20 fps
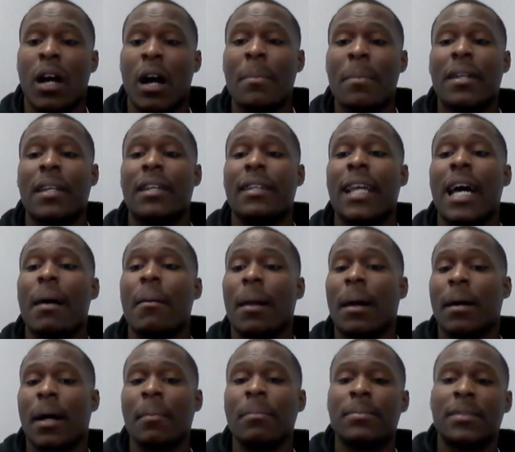I'm in a nap.
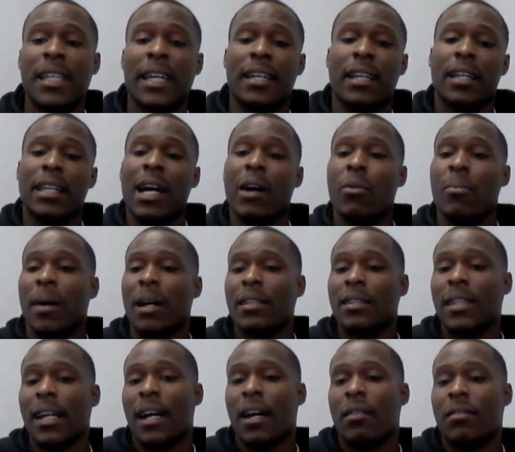I'm taking a nap with my
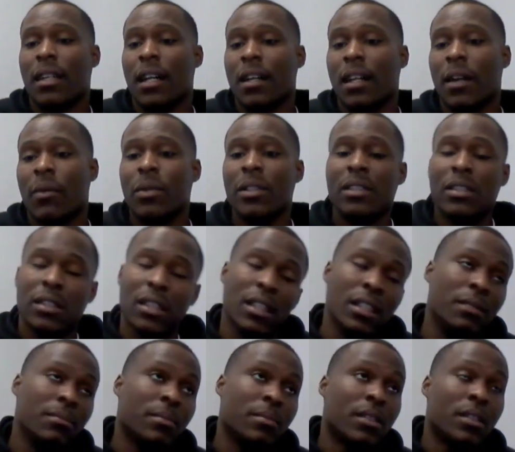child now. Like we
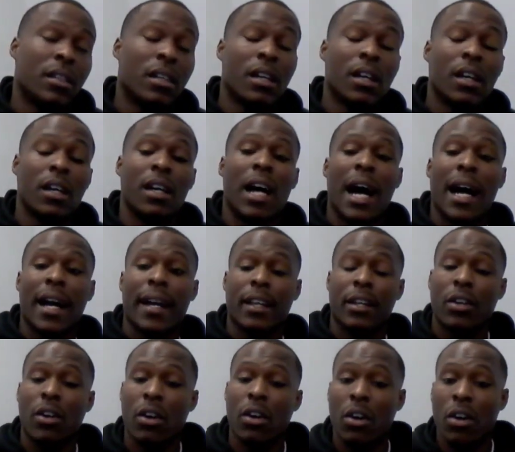sleep. I get
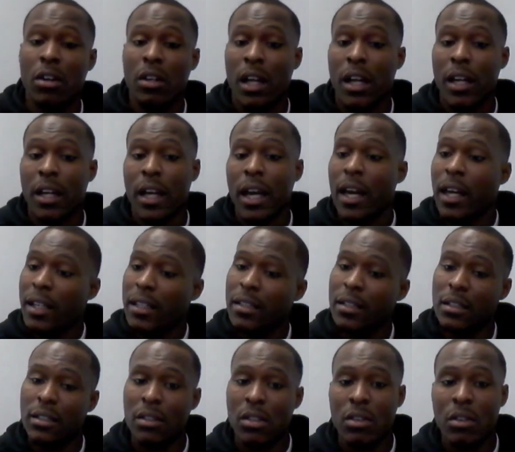a call like, hey,
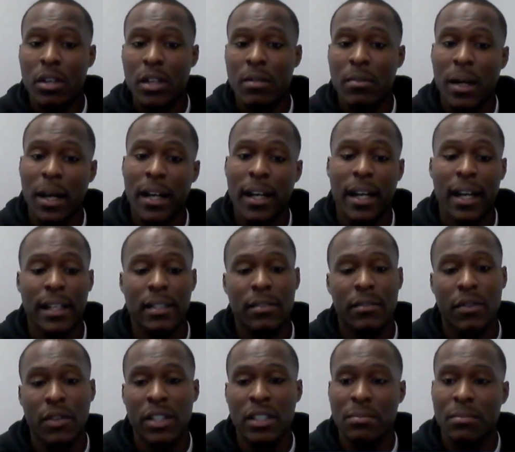this is Gloria Mike. I got
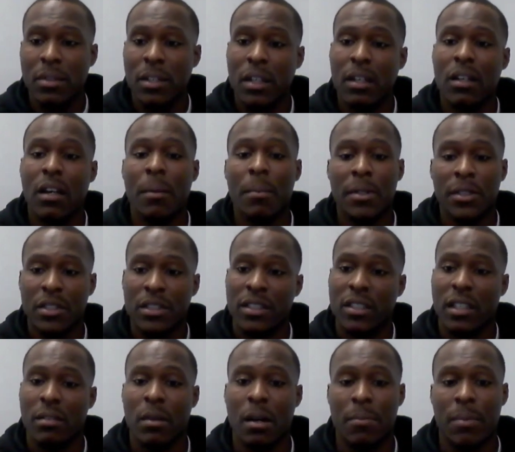your voicemail. I'm interested in
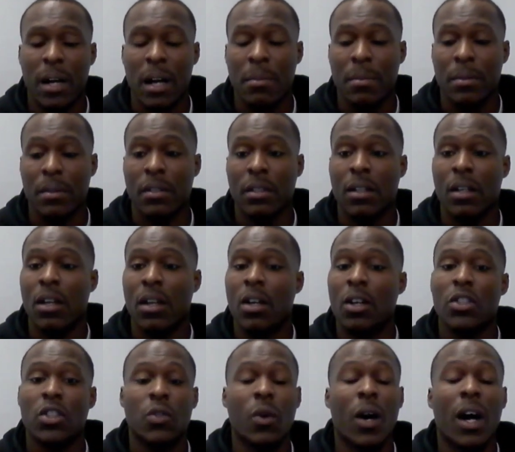selling my property.
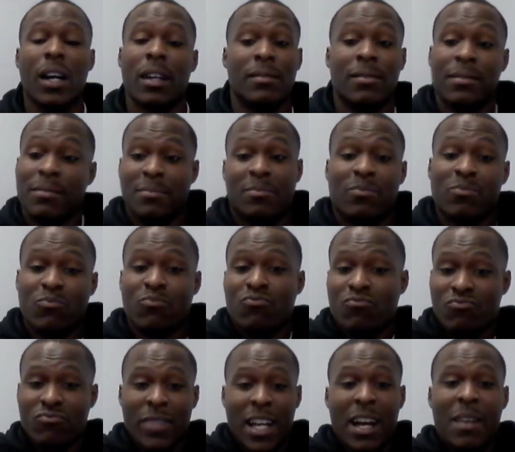So I
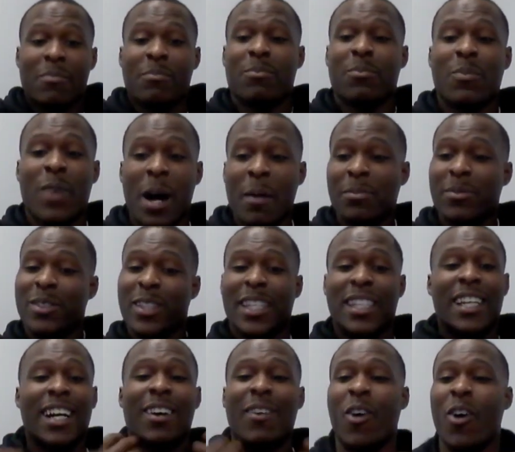I'm I'm
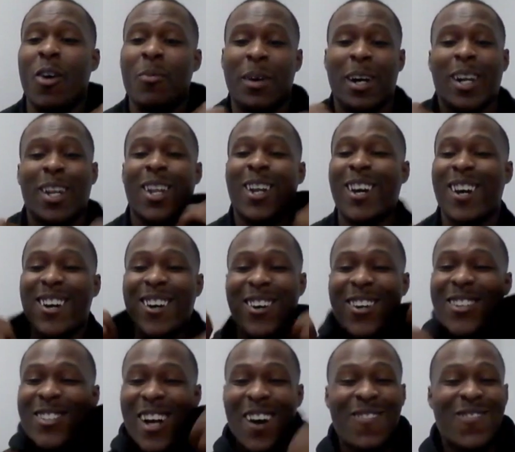getting out all my
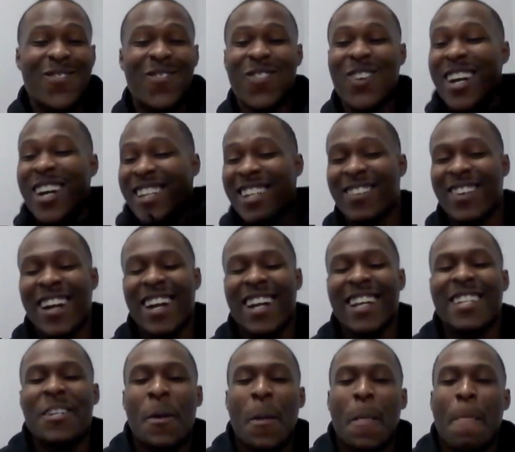clothes. I'm running,
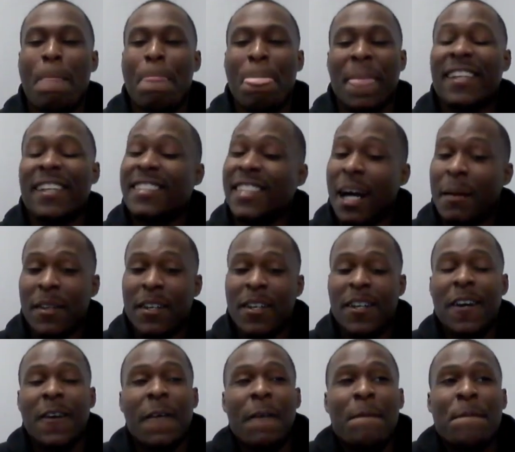right? It's time to
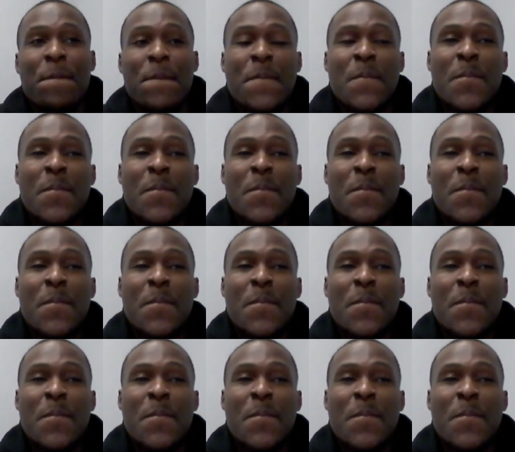go.